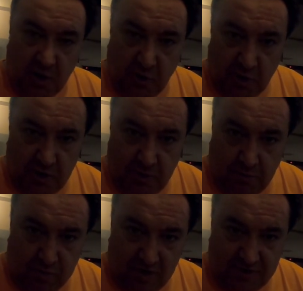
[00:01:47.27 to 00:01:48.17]
grilled
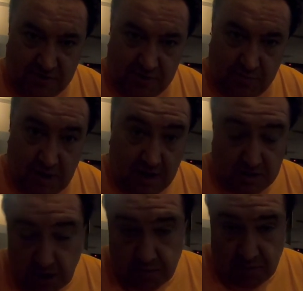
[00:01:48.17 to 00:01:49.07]
Brussels
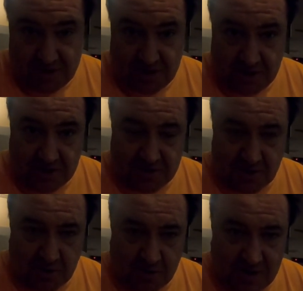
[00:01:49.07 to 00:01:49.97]
sprouts. Looks pretty good,
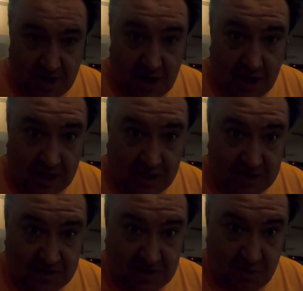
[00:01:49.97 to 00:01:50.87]
so
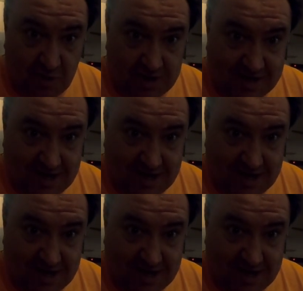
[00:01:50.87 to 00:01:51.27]
let's see what it